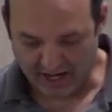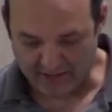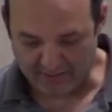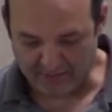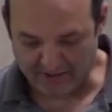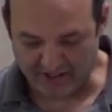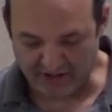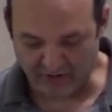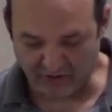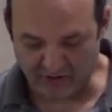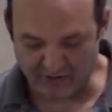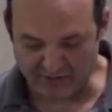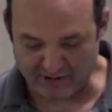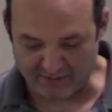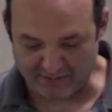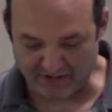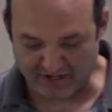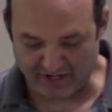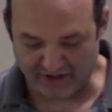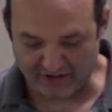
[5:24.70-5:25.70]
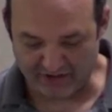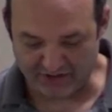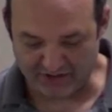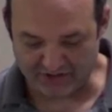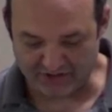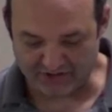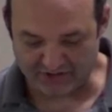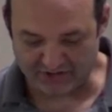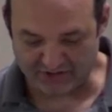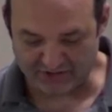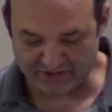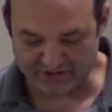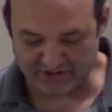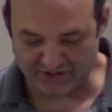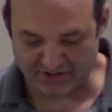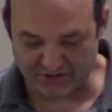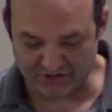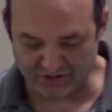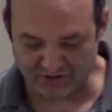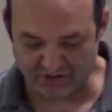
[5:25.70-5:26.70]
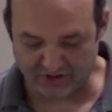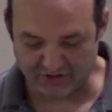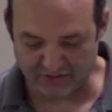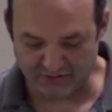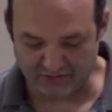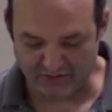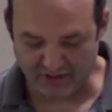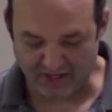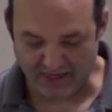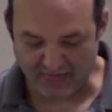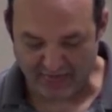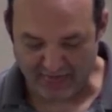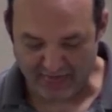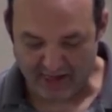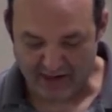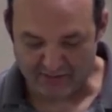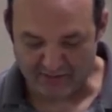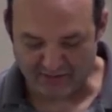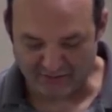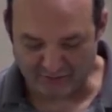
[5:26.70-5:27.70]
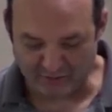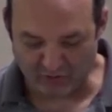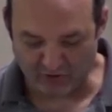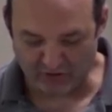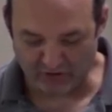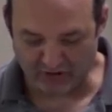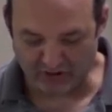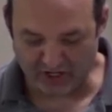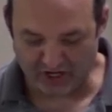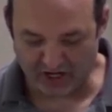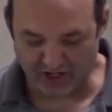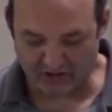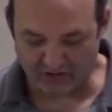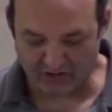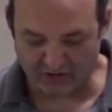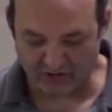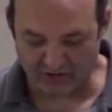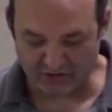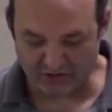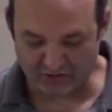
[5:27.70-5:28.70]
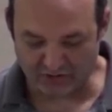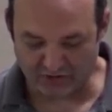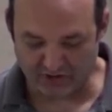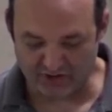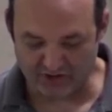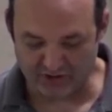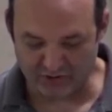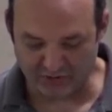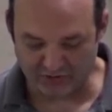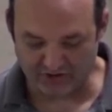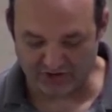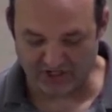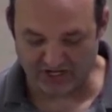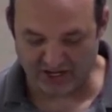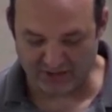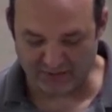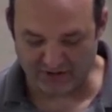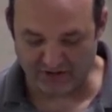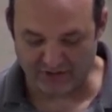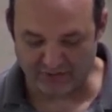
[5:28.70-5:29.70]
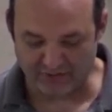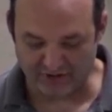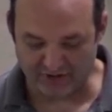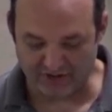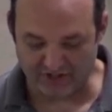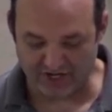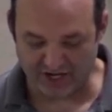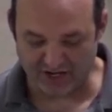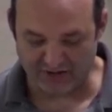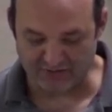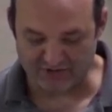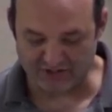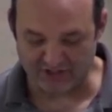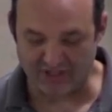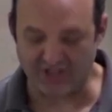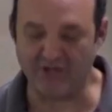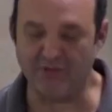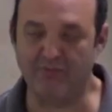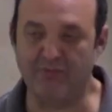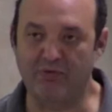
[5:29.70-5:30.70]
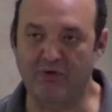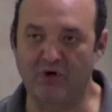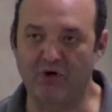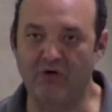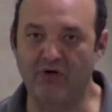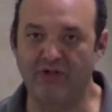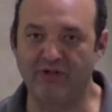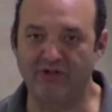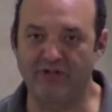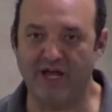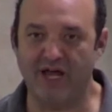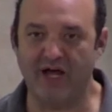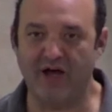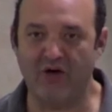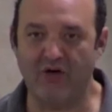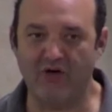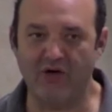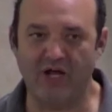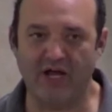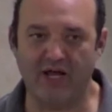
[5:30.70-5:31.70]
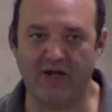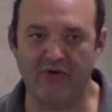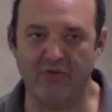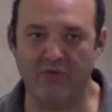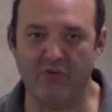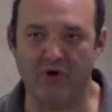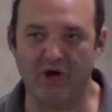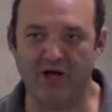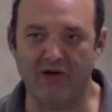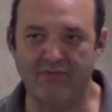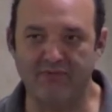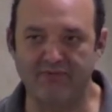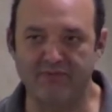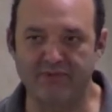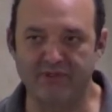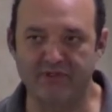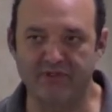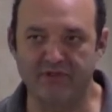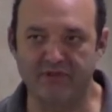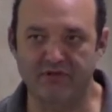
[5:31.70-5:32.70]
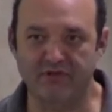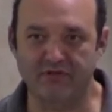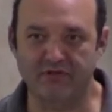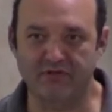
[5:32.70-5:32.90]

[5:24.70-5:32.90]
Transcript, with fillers: And Peter remembered how Jesus had said to him, Before the cock crows twice, you will deny me three times. And he broke down and wept.